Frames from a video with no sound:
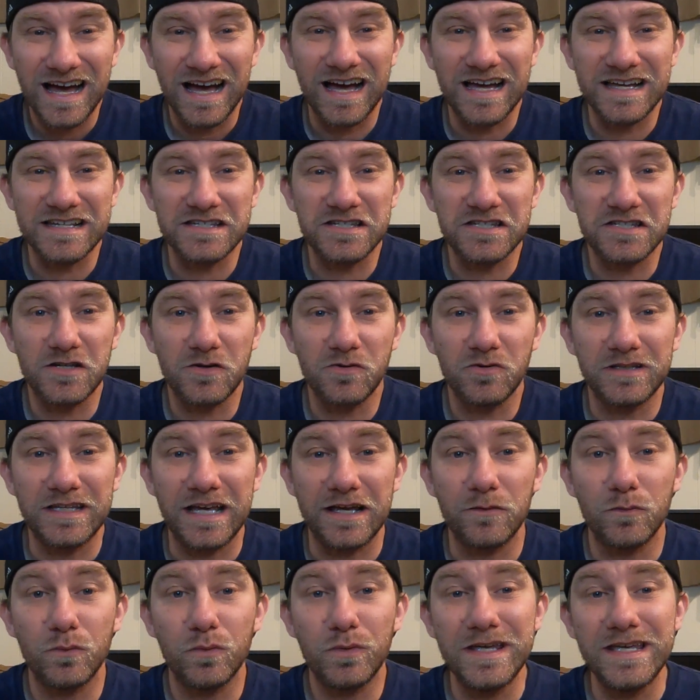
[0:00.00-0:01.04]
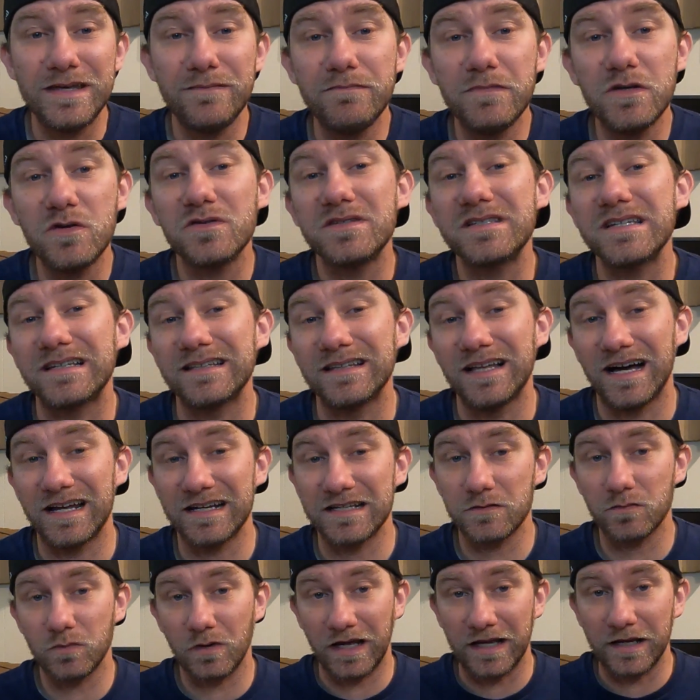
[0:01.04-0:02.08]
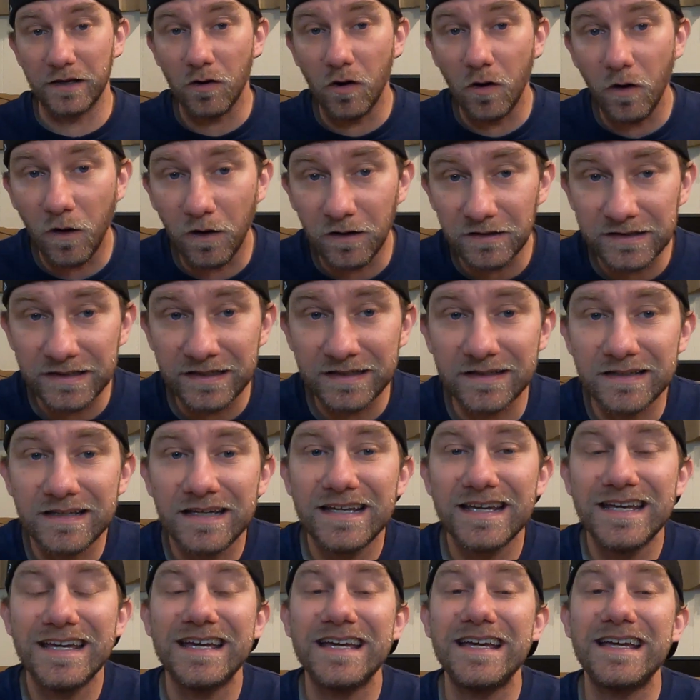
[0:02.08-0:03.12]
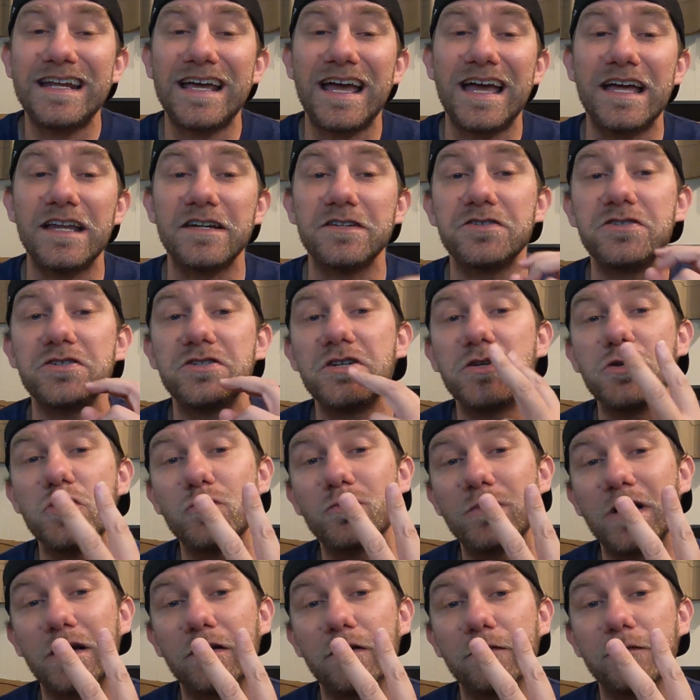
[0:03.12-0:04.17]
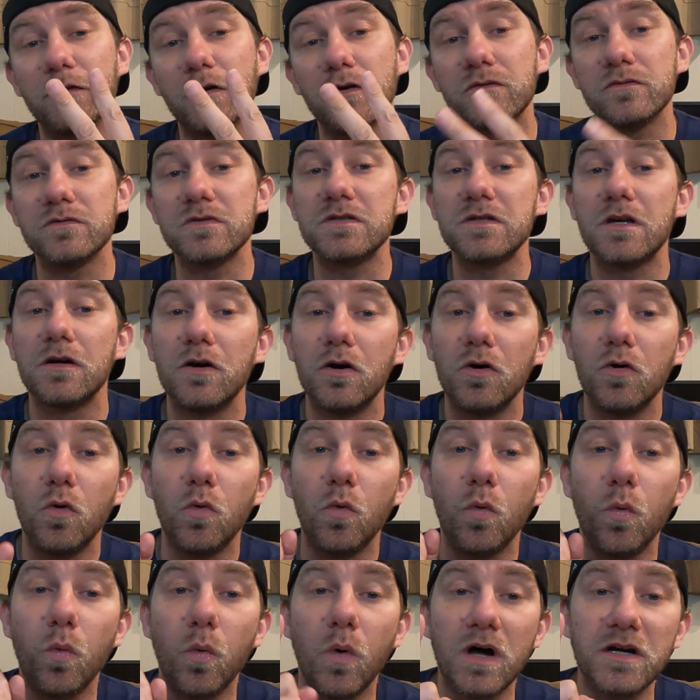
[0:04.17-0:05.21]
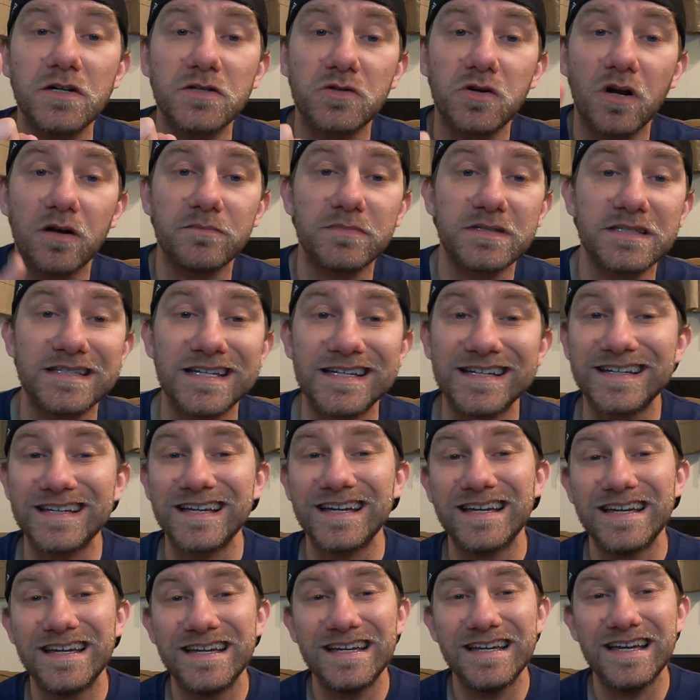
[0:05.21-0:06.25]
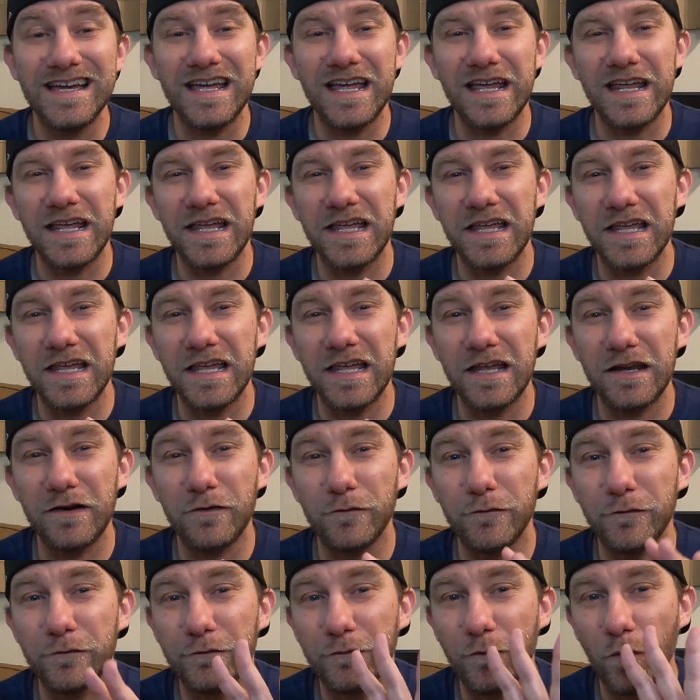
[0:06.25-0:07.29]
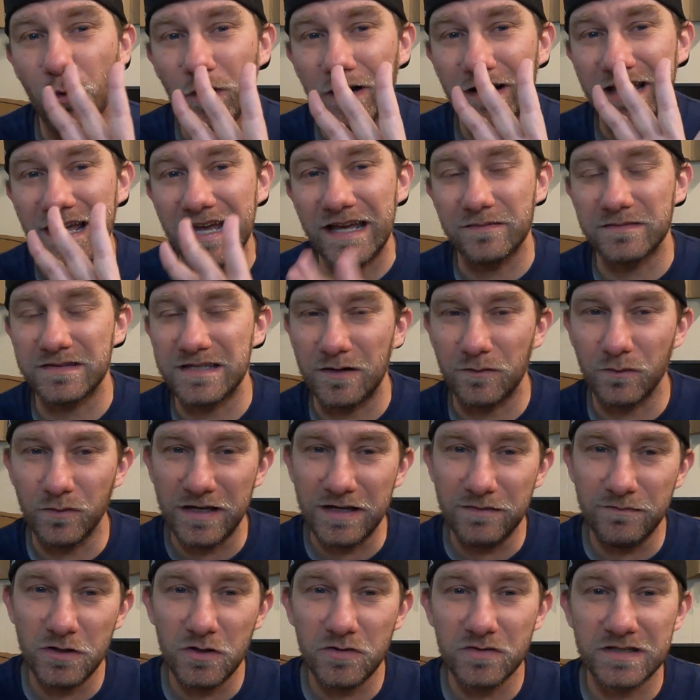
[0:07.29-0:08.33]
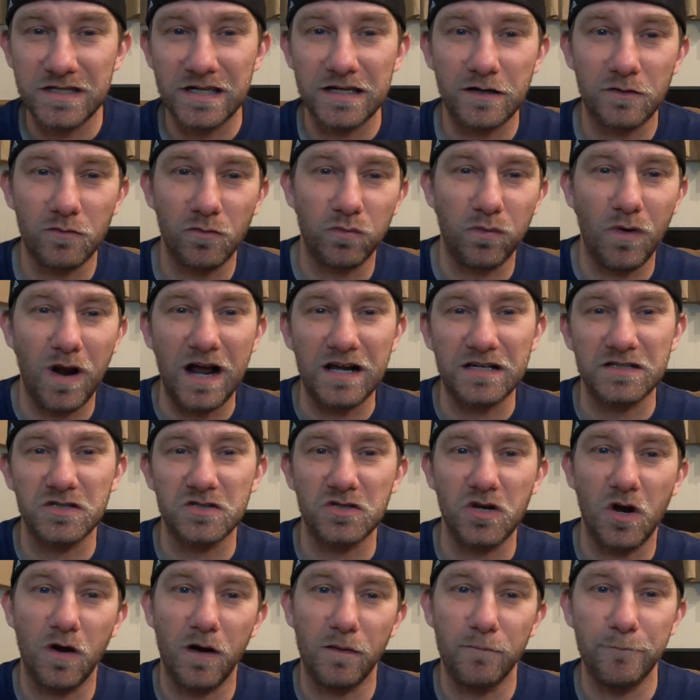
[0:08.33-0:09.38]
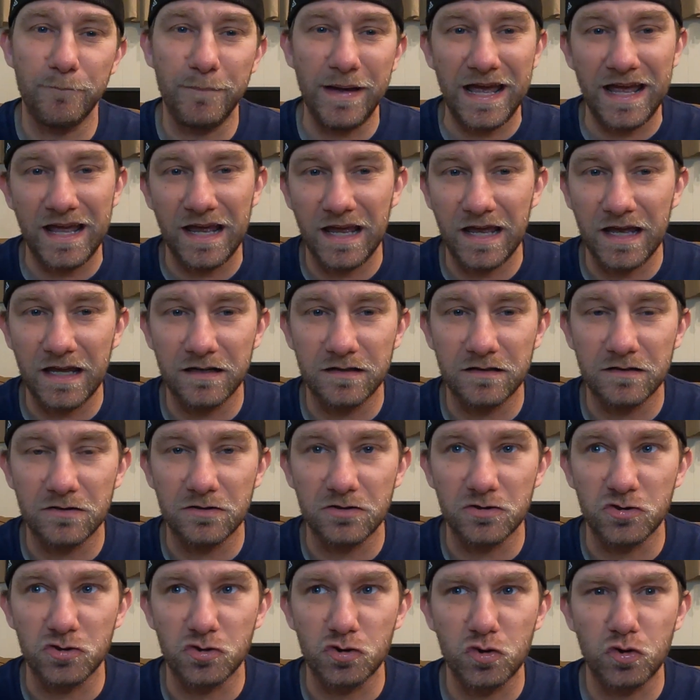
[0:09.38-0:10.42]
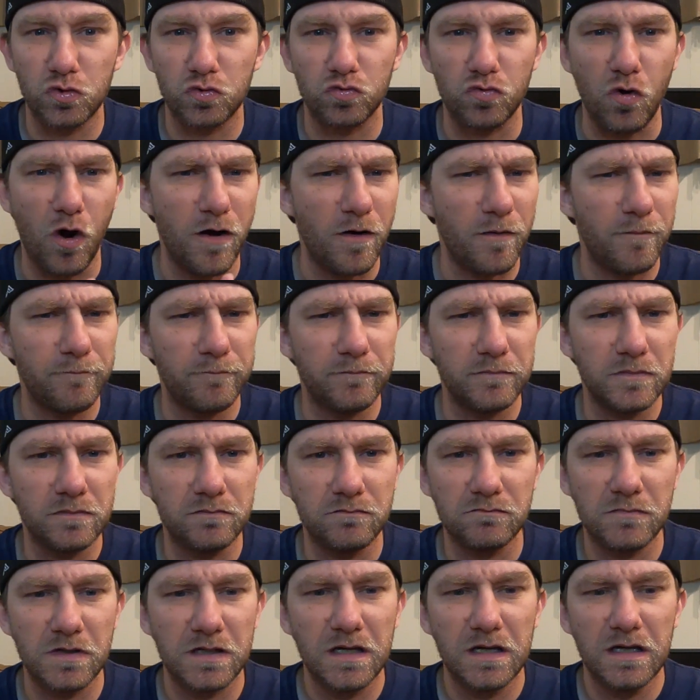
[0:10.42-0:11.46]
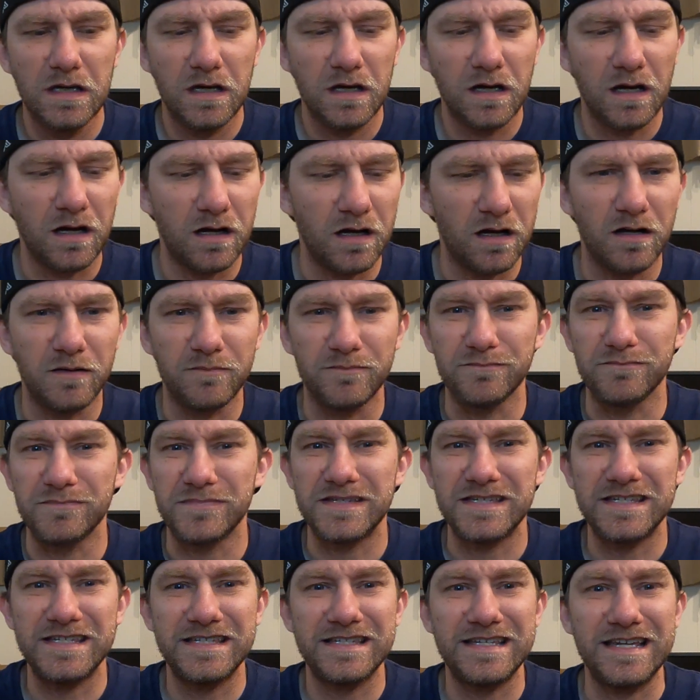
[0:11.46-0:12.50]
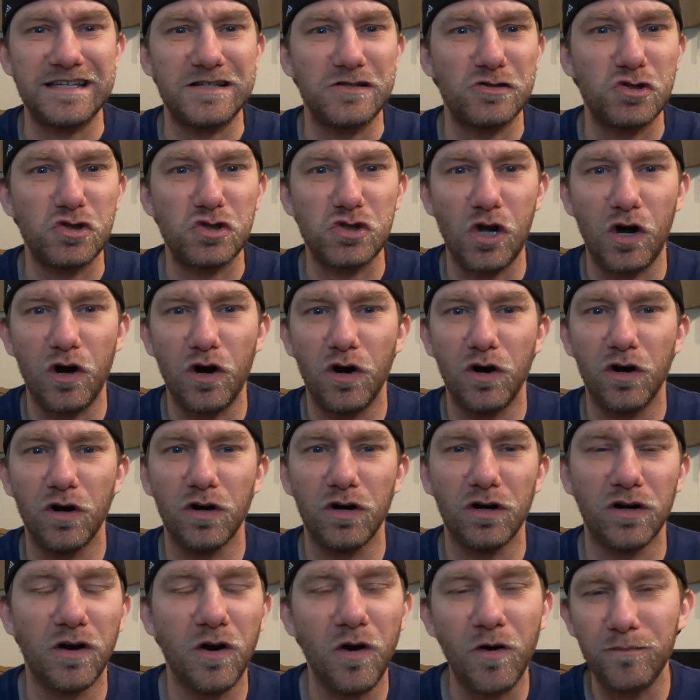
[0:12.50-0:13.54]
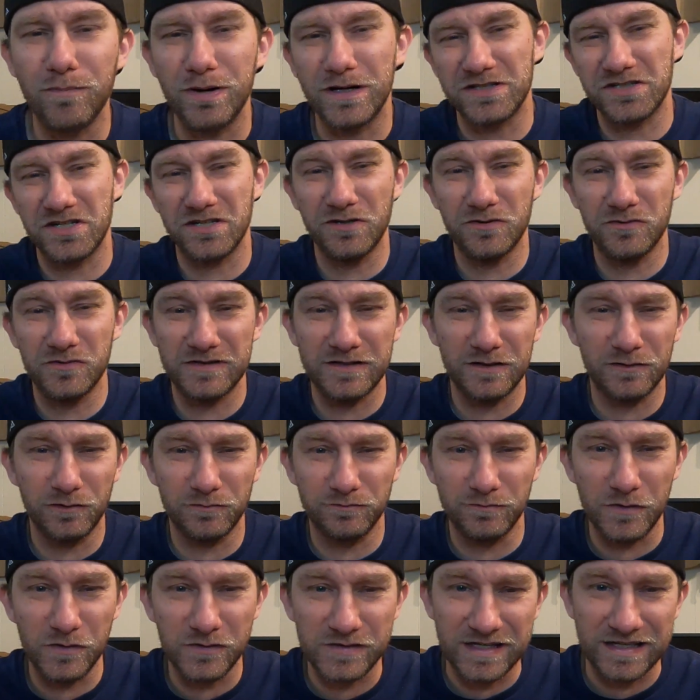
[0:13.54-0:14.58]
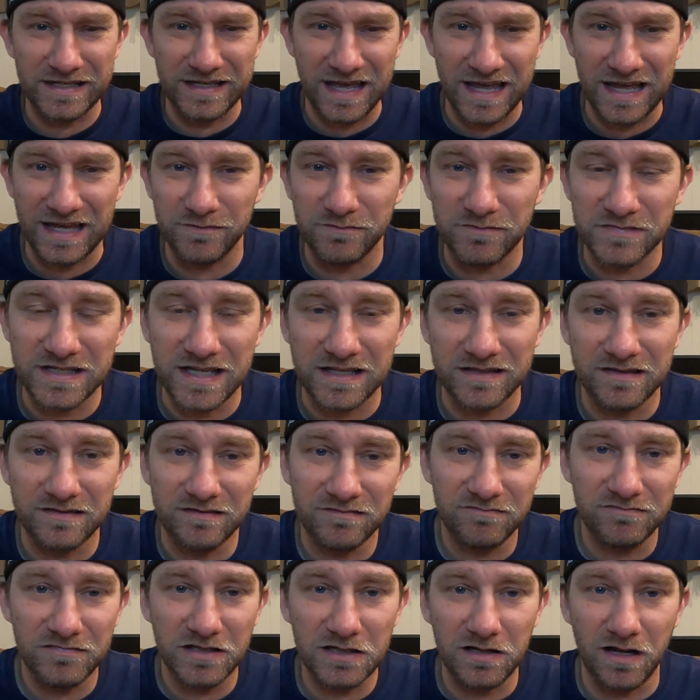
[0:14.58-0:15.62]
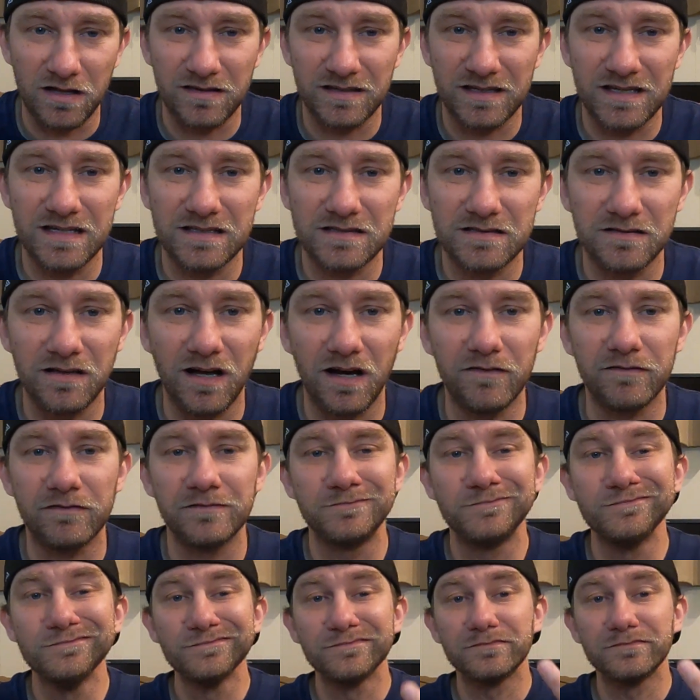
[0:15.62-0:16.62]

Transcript: I sold a Wii Music lot is what I called it. It had 2 microphones, 1 drumstick, and 4 games. It had Wii Music, Rockstar Band, Drum, SingStar, a whole bunch of those little music games that, you know, the kids love.